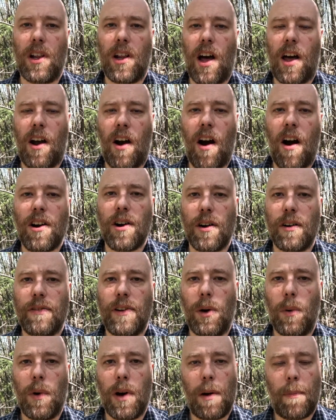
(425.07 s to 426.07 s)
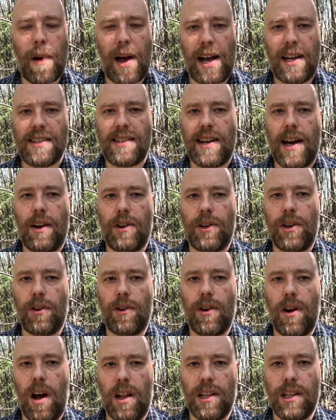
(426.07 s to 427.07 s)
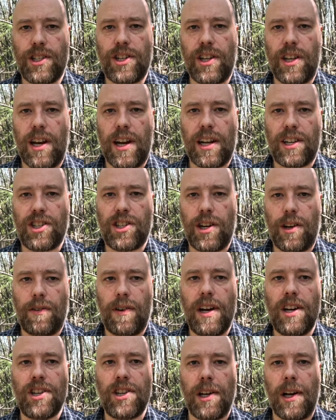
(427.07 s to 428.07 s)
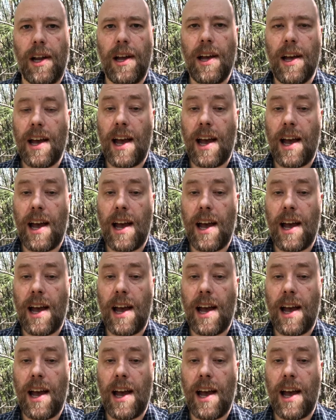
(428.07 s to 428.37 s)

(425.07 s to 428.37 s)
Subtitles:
lot harder if you want to pass down your knowledge to the next generation.